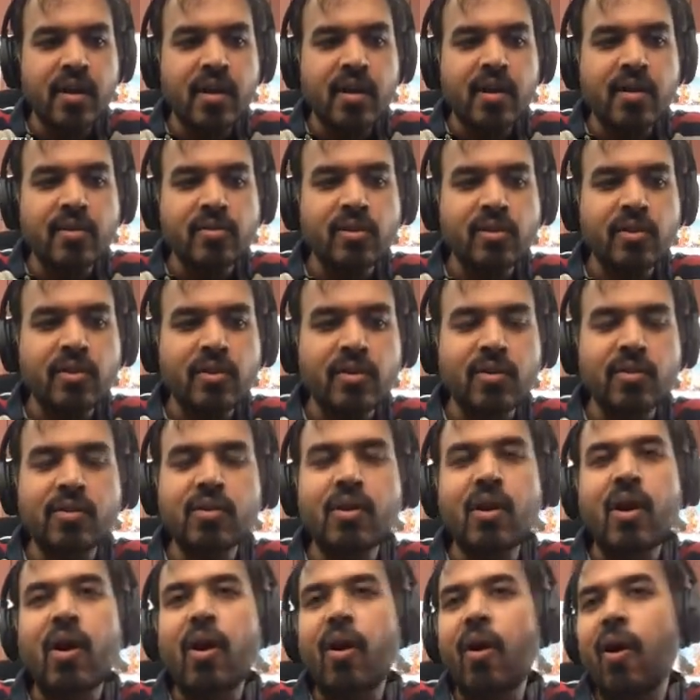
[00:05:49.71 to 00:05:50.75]
So
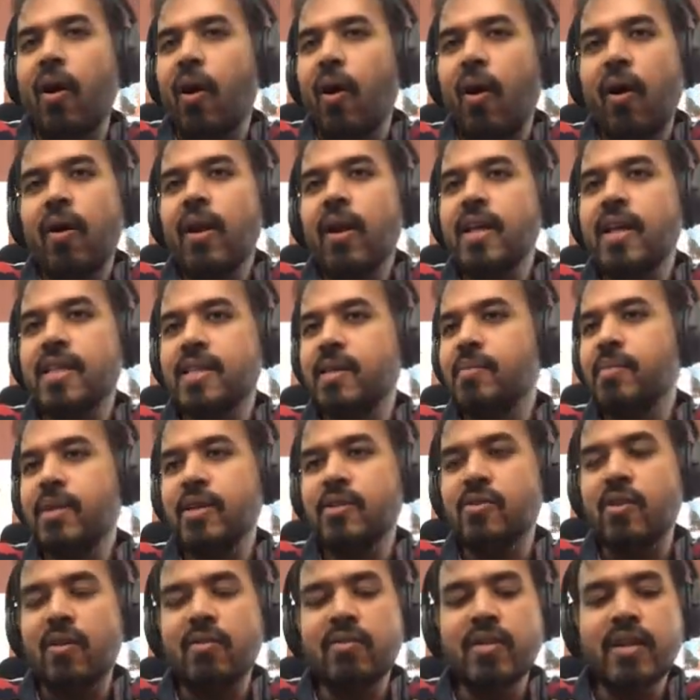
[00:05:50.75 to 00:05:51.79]
all SMT
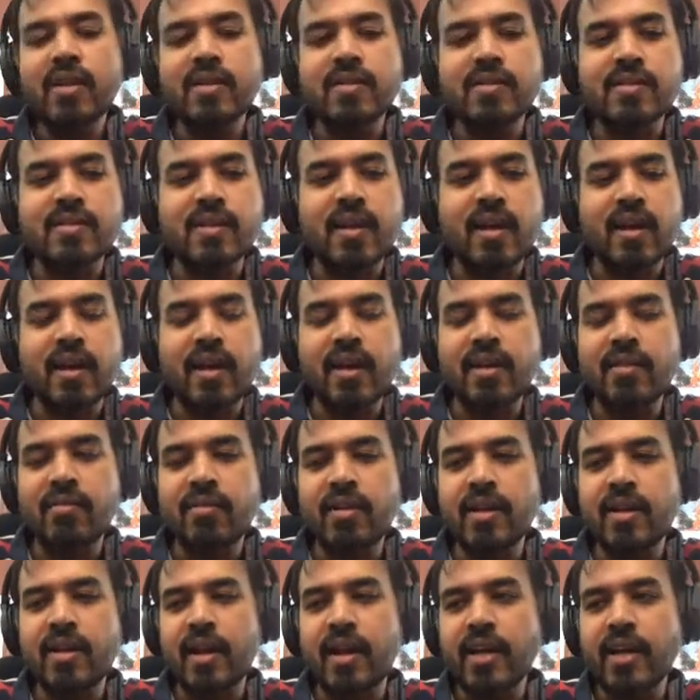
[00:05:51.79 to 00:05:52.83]
solver is
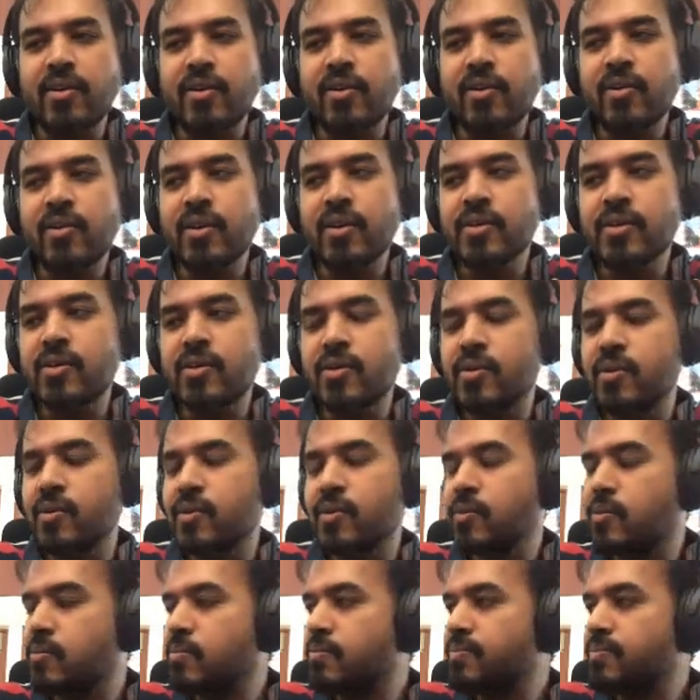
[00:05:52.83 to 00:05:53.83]
will try to do is to